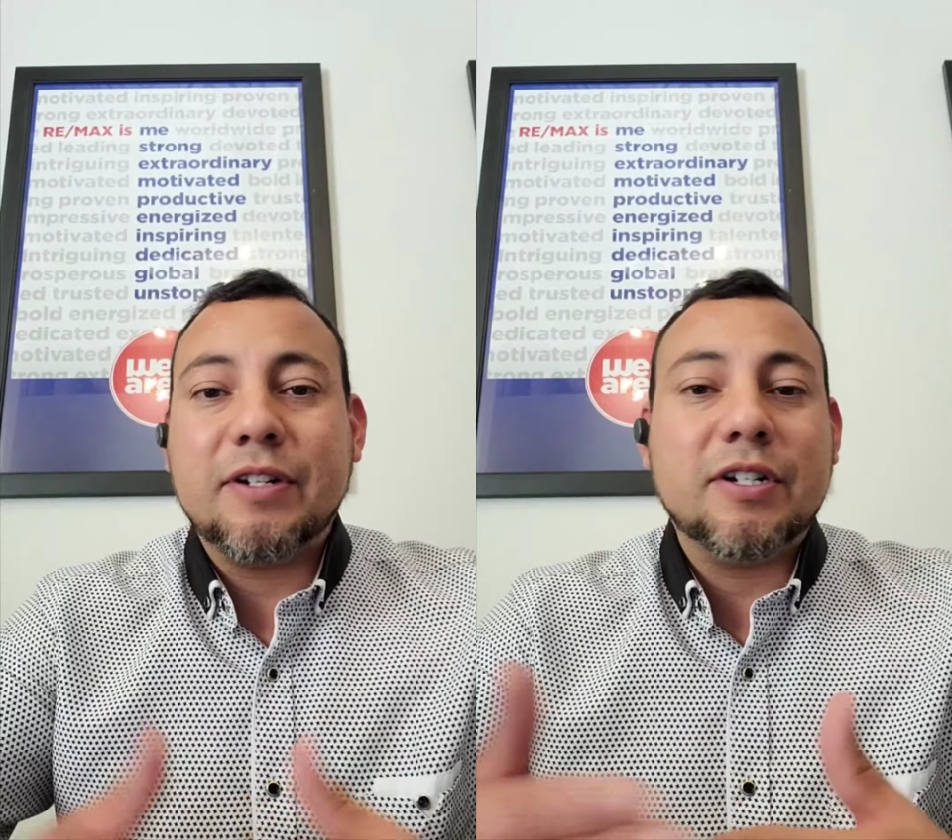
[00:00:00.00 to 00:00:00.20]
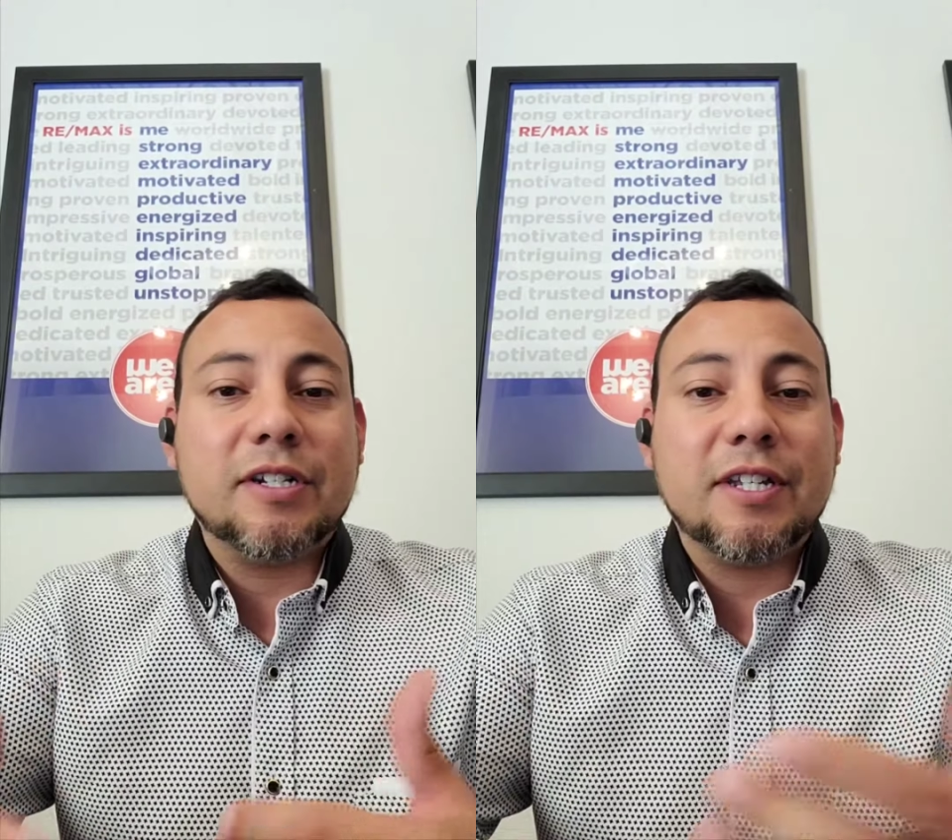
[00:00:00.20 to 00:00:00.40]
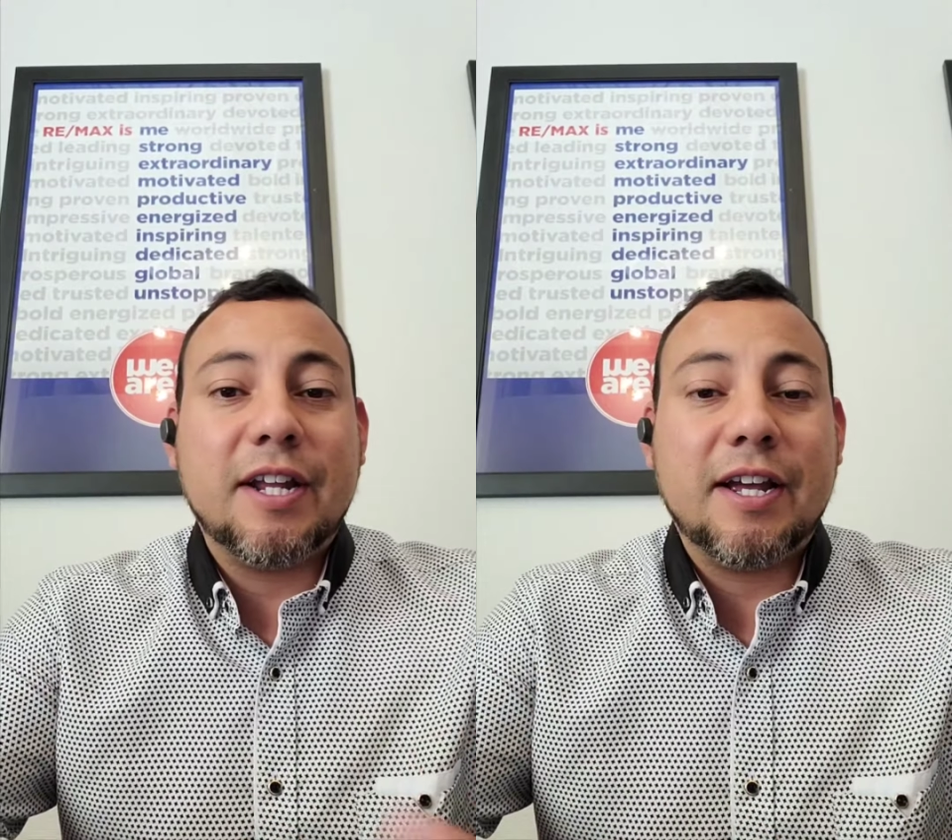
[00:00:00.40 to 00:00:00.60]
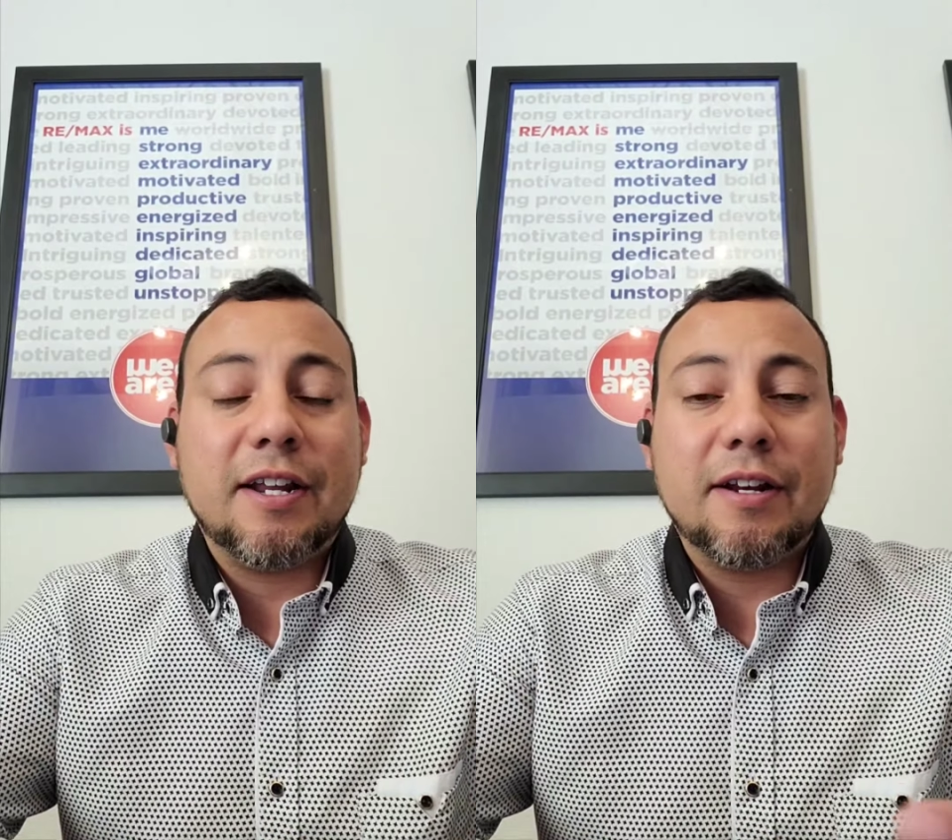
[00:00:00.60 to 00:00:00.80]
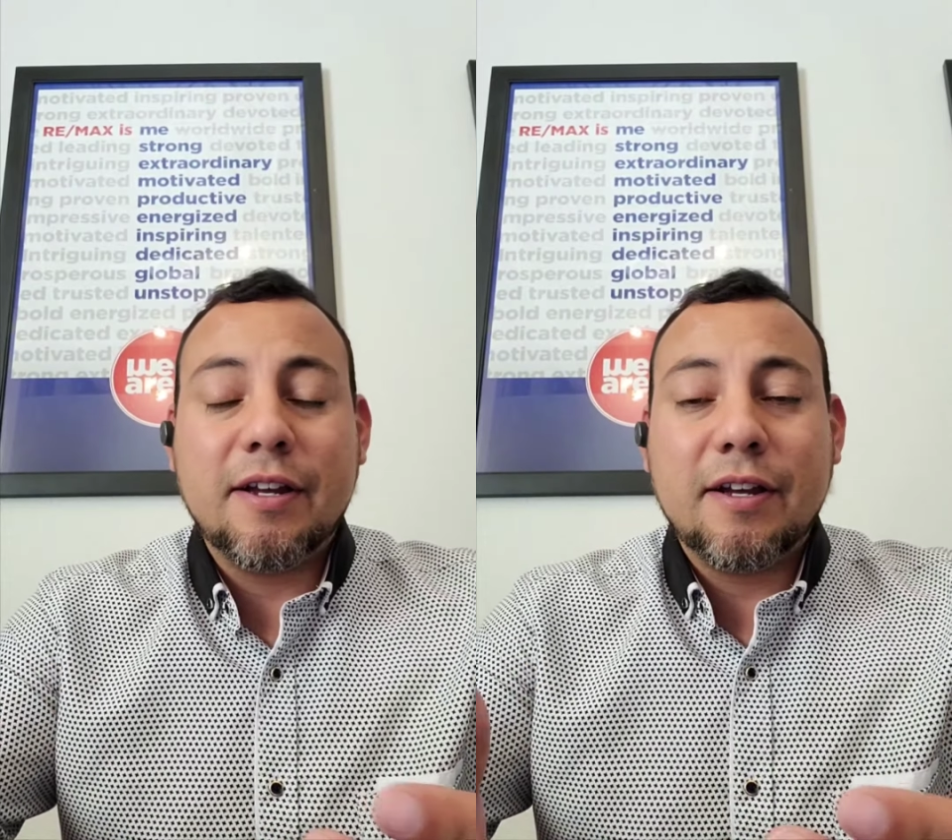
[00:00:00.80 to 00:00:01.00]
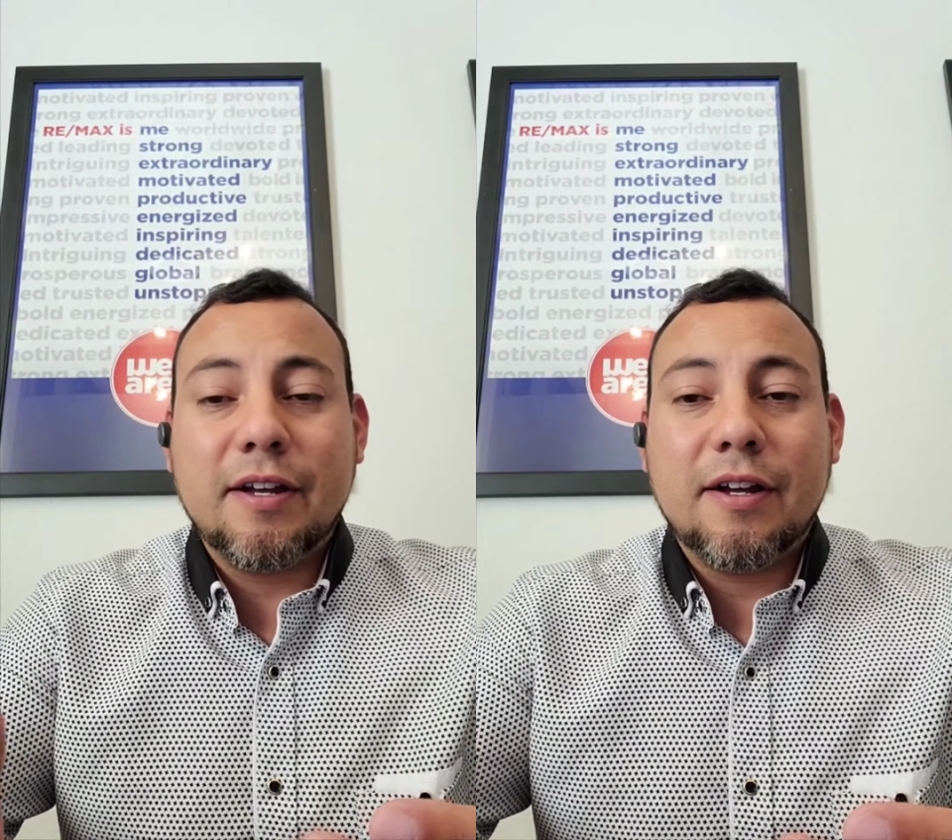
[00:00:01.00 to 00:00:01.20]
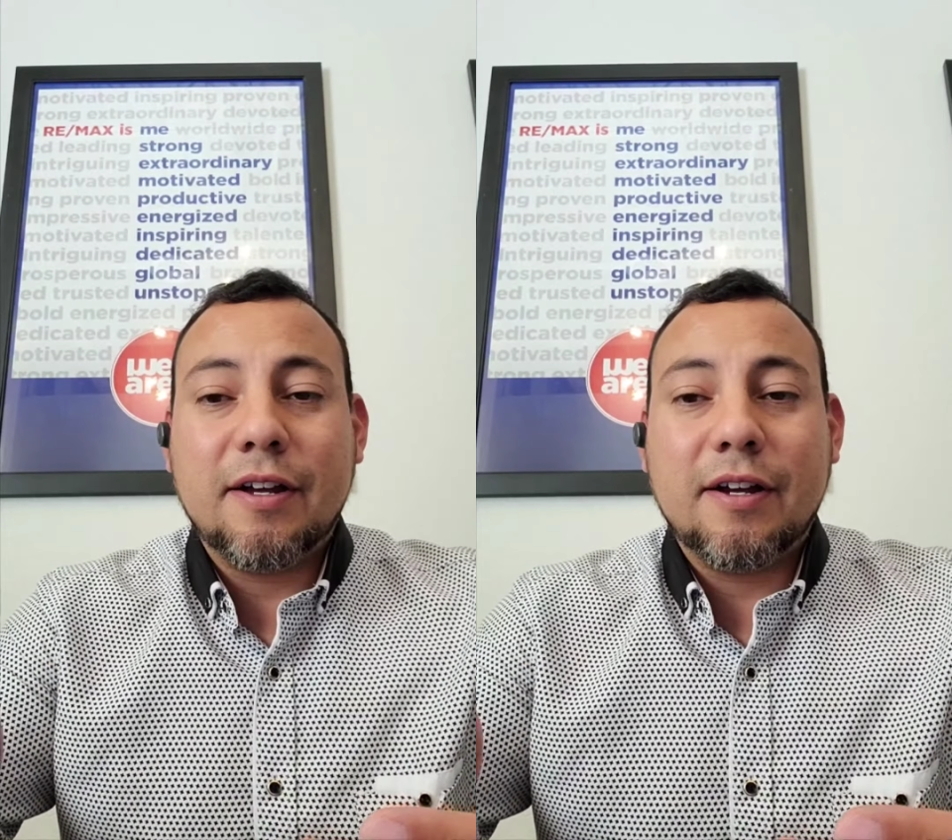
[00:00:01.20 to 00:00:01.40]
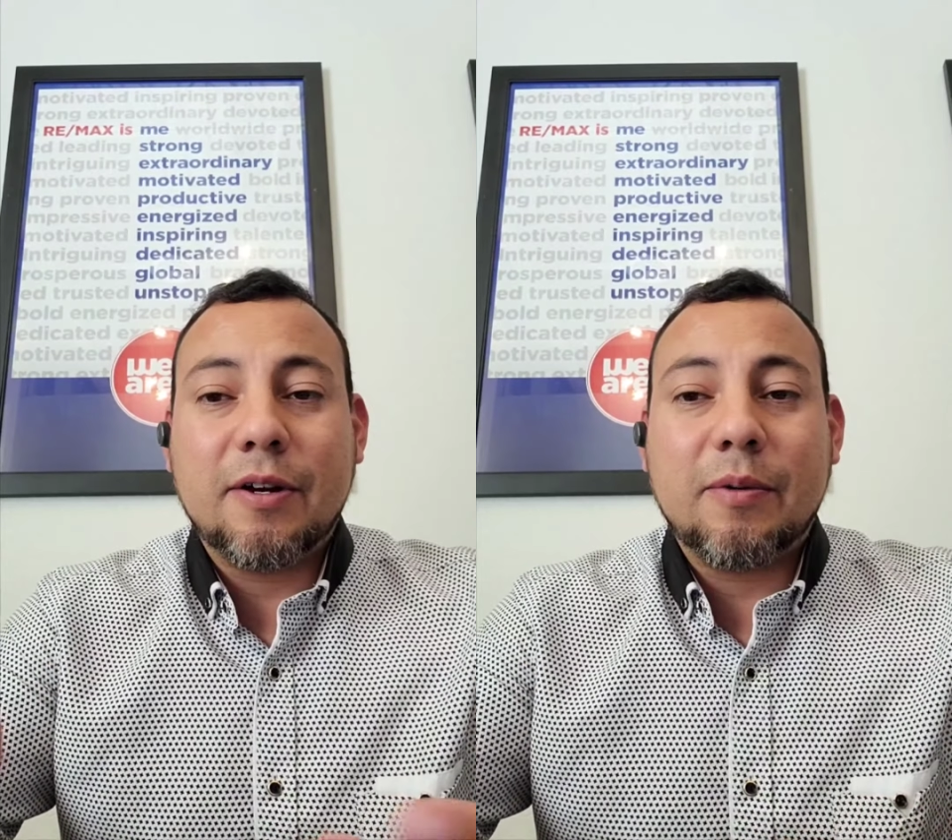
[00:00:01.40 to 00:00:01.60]
adjusted and
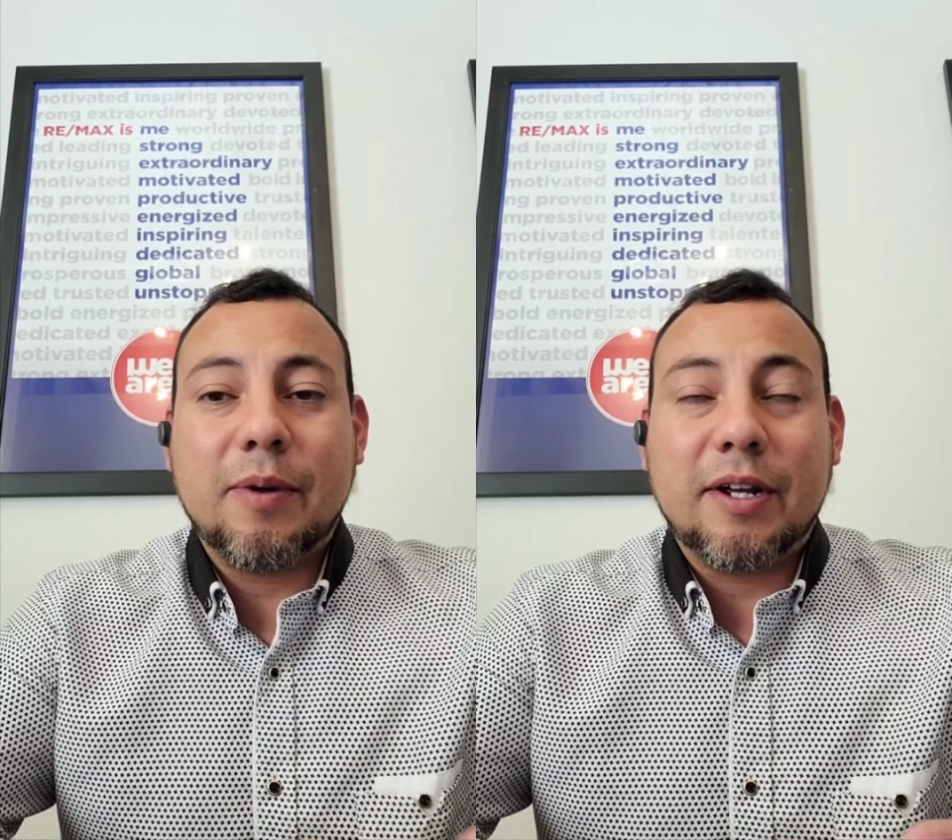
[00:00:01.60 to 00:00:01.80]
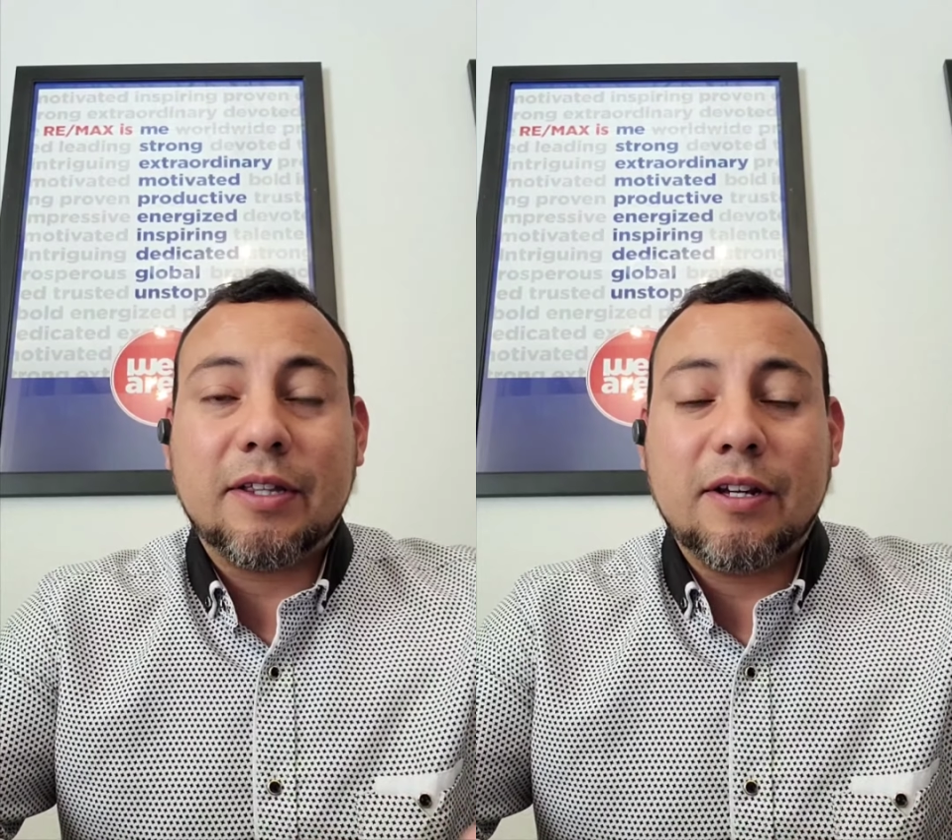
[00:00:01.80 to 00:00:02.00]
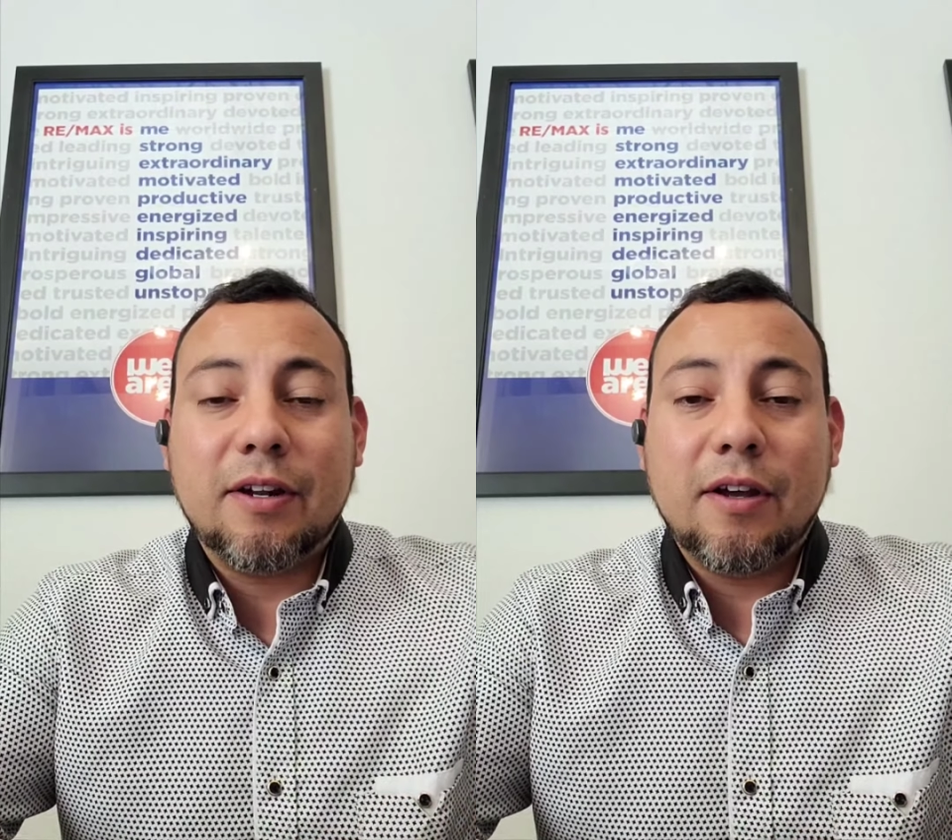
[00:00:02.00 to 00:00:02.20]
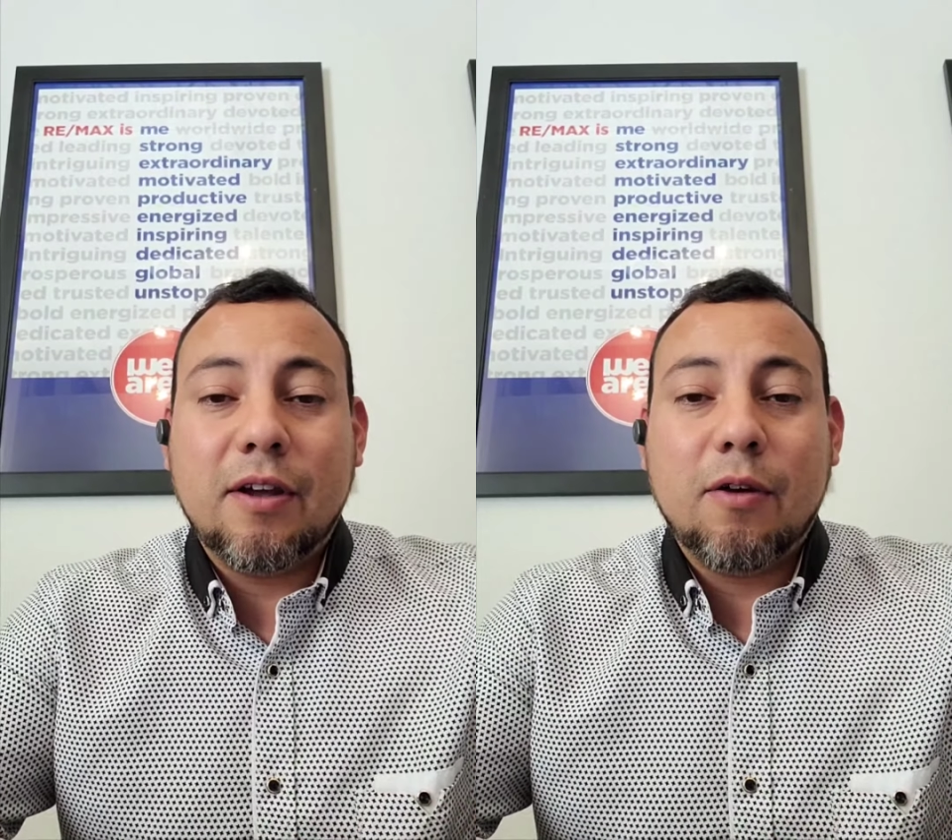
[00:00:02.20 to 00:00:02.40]
corrected